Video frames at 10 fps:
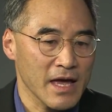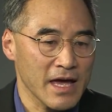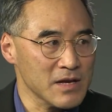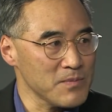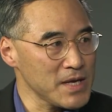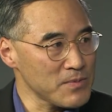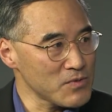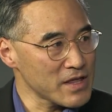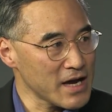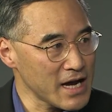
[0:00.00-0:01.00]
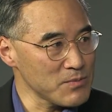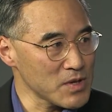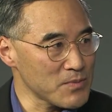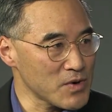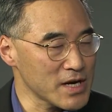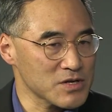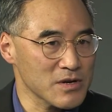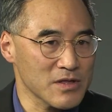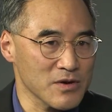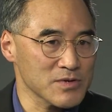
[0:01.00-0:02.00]
And in people with high blood
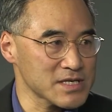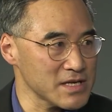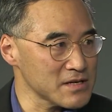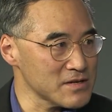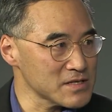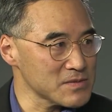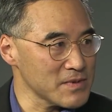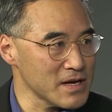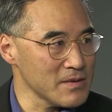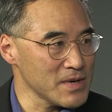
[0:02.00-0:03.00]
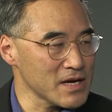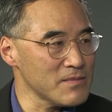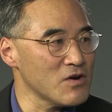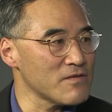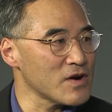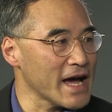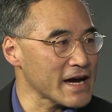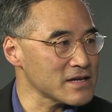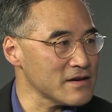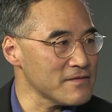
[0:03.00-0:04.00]
pressure, those signals become
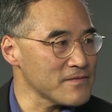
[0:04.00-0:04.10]
overactive.